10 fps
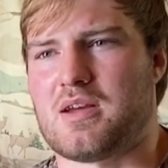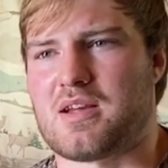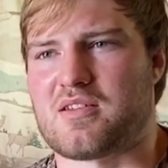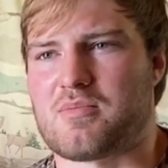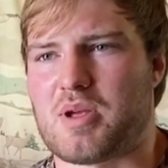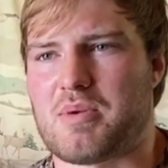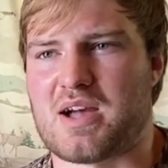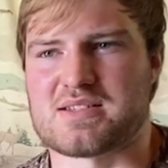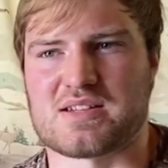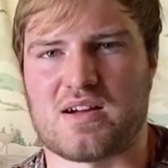I guess by
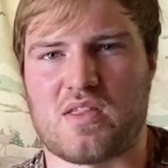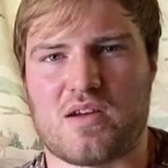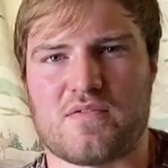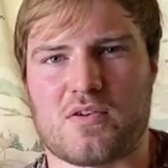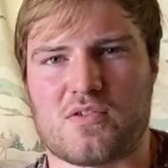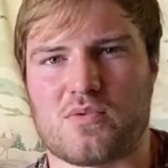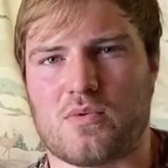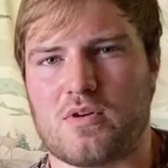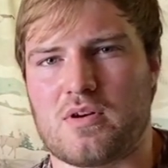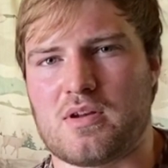passing on that first
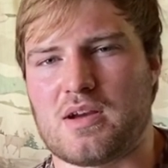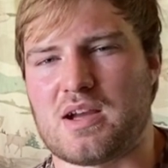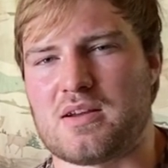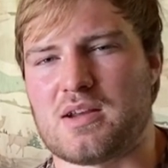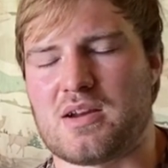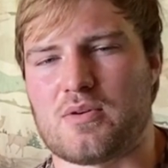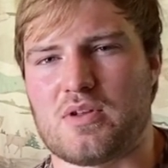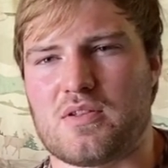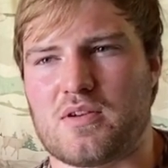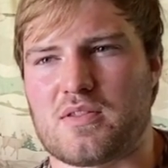one, I
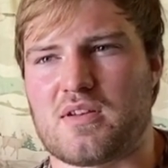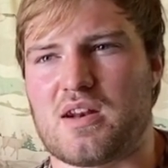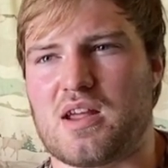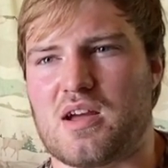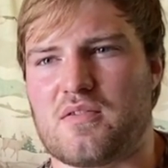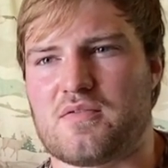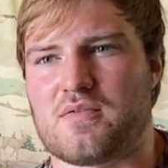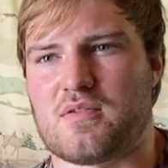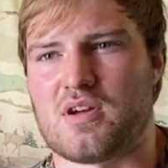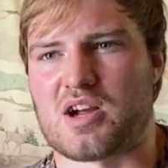really thought that I'd have
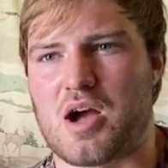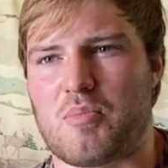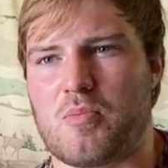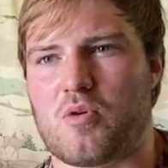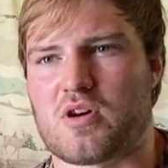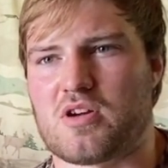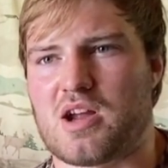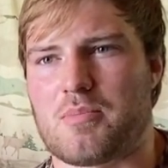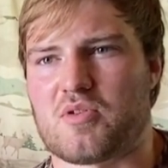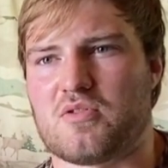a couple more good
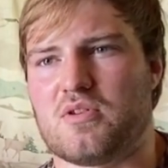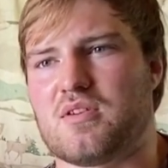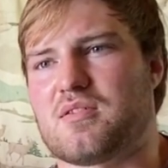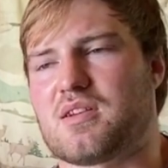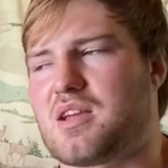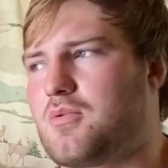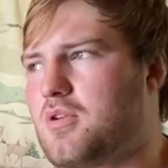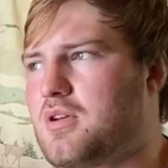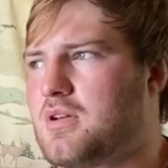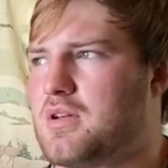opportunities to get
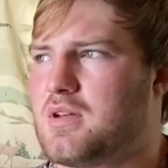one,